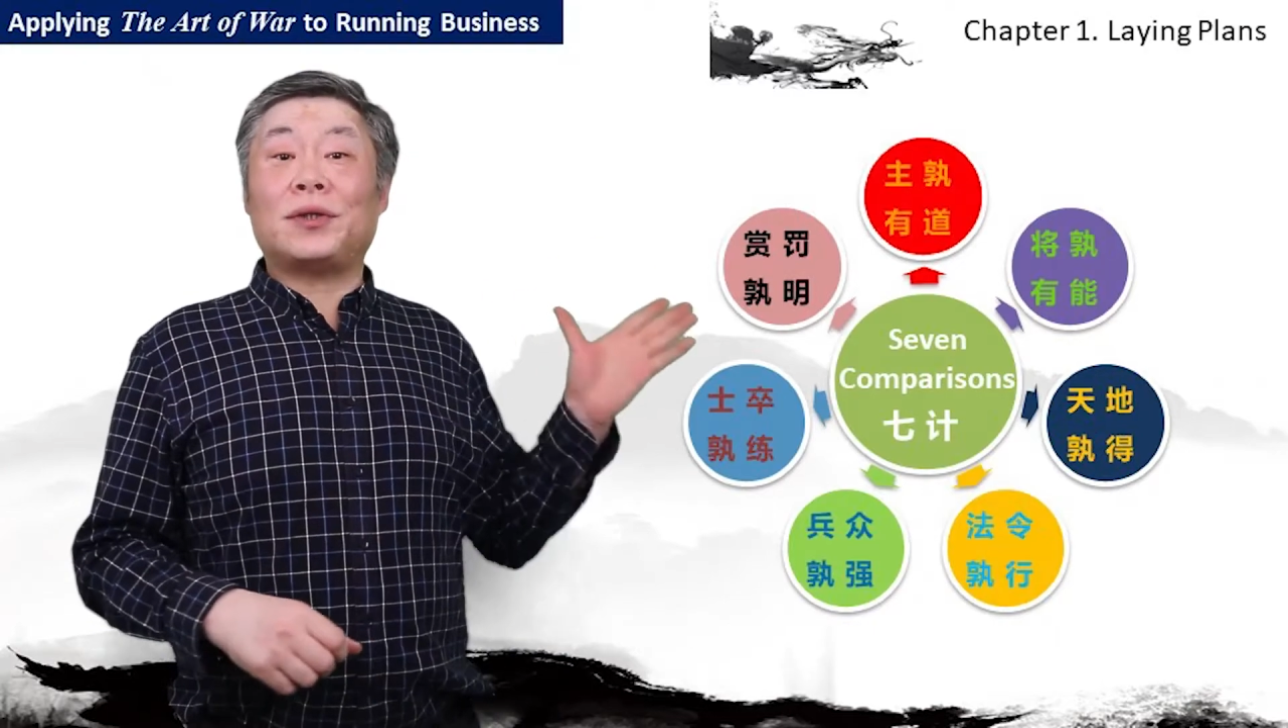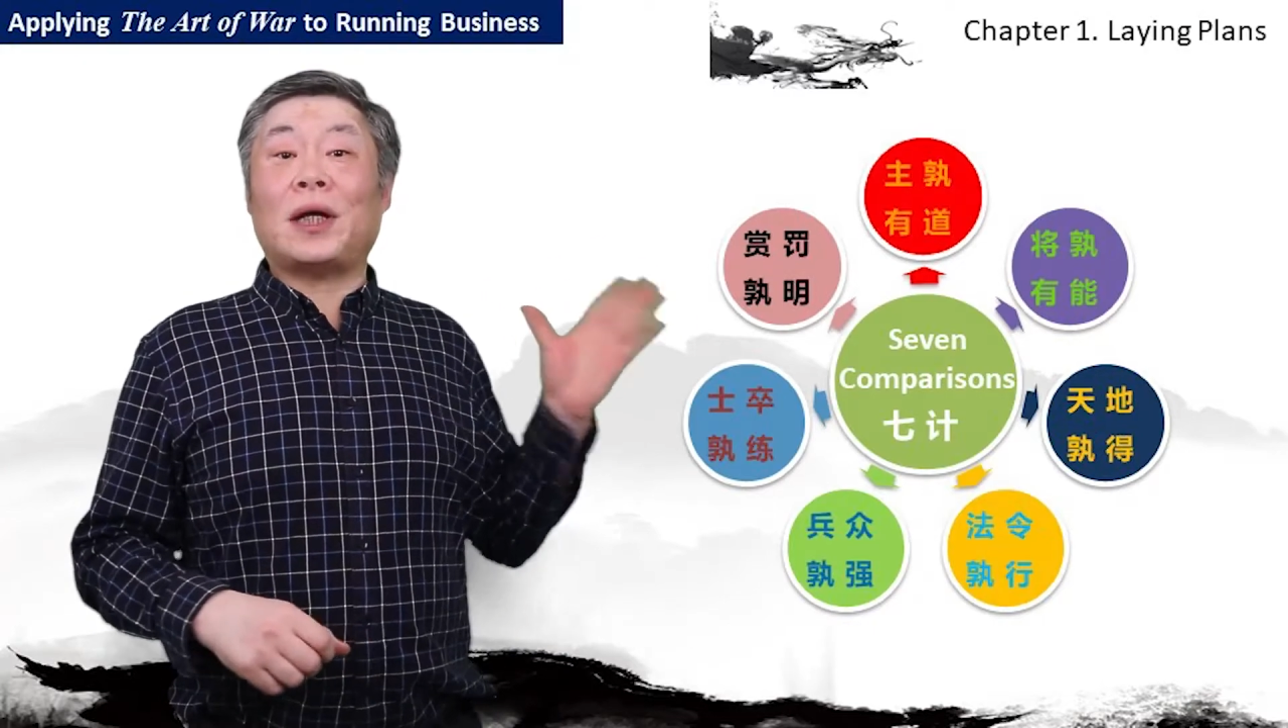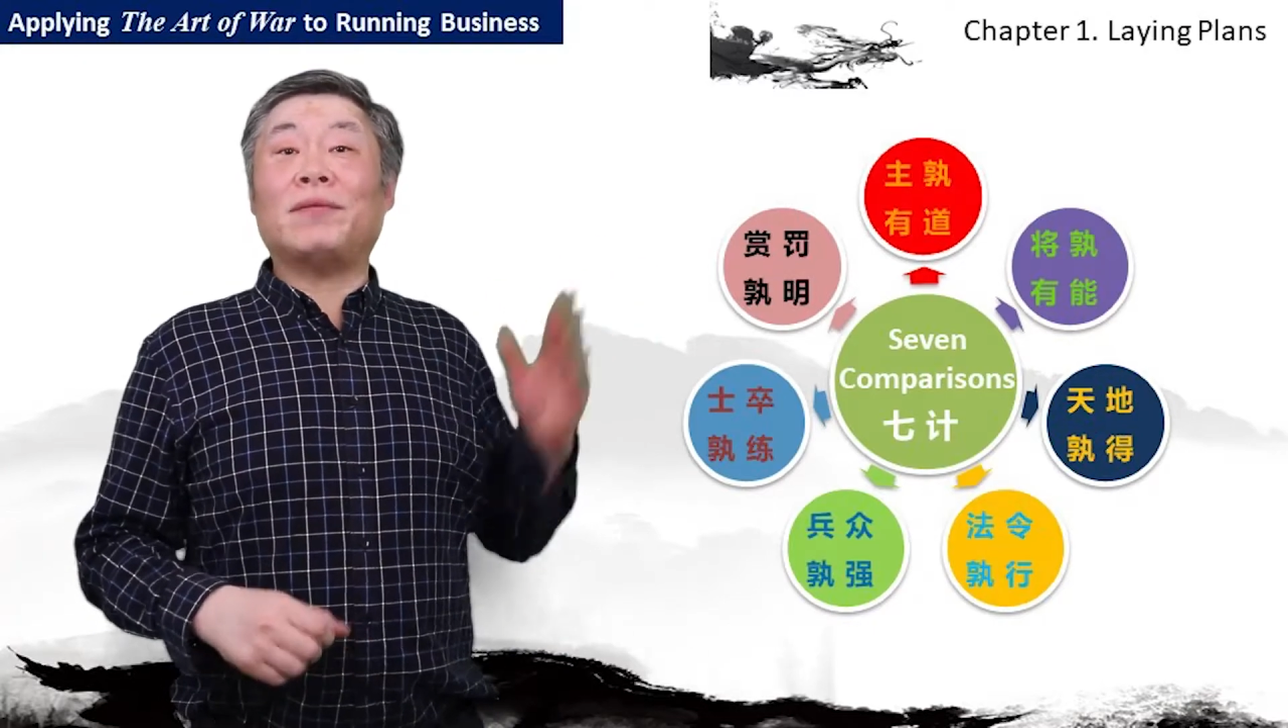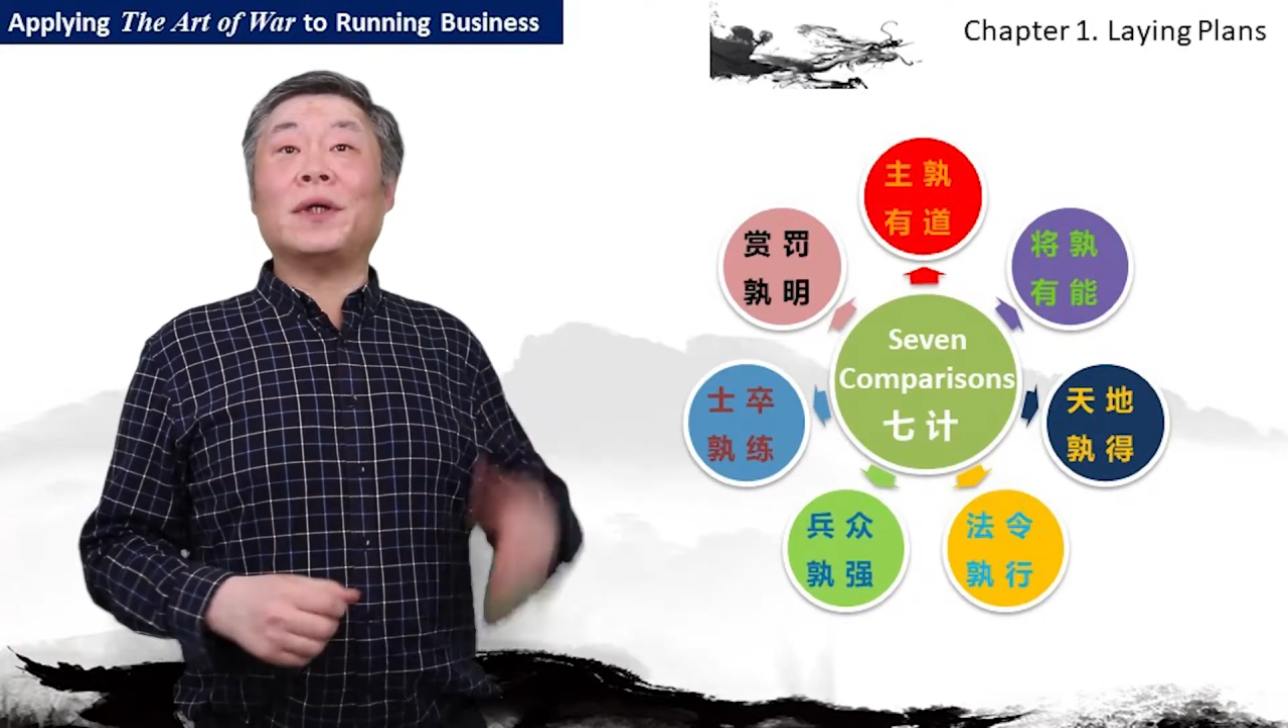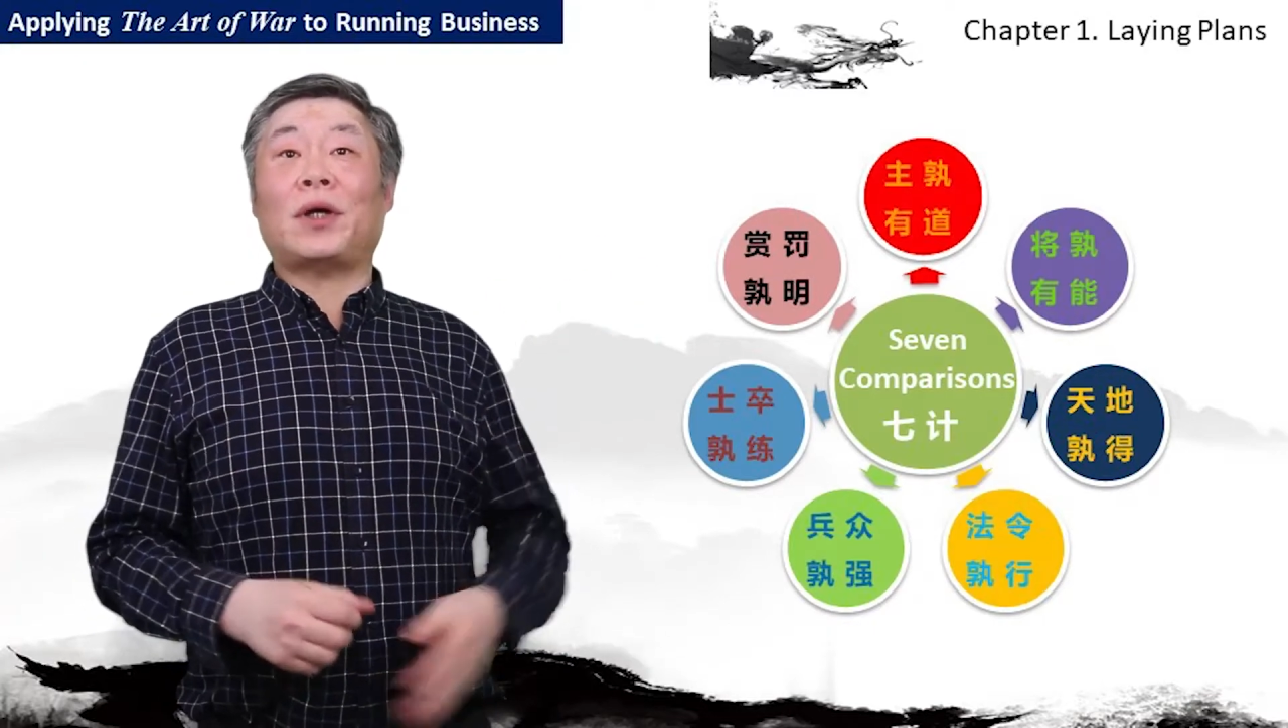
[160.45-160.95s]

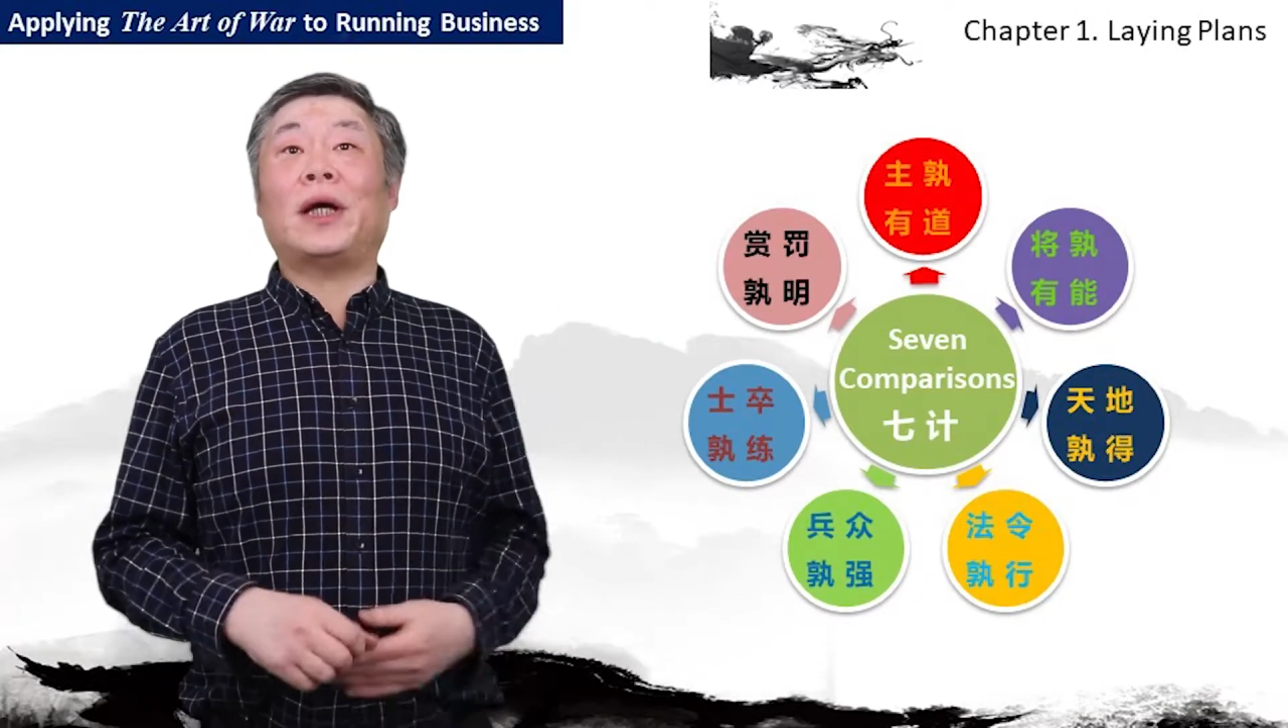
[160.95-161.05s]
7